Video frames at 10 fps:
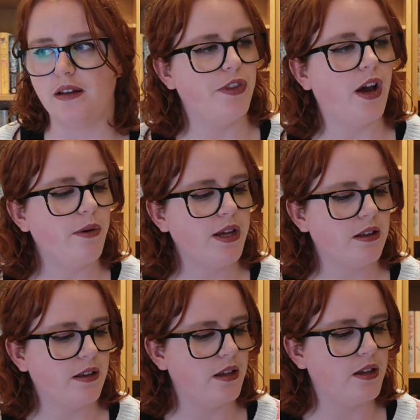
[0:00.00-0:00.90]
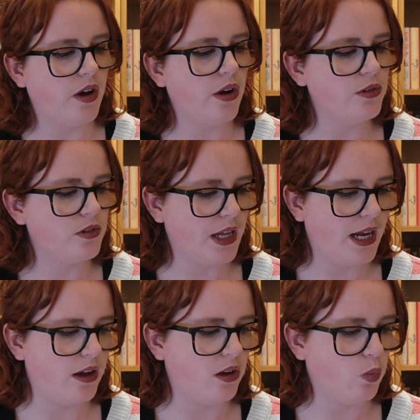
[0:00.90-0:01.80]
Knowing that this whole
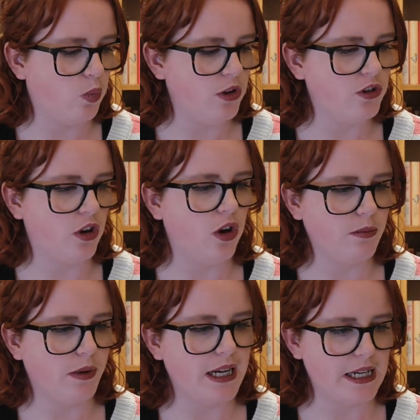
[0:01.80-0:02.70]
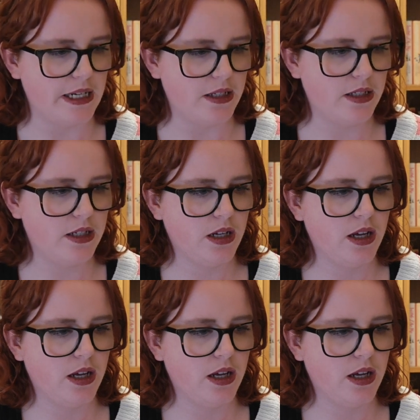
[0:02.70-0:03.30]
stack wasn't on my list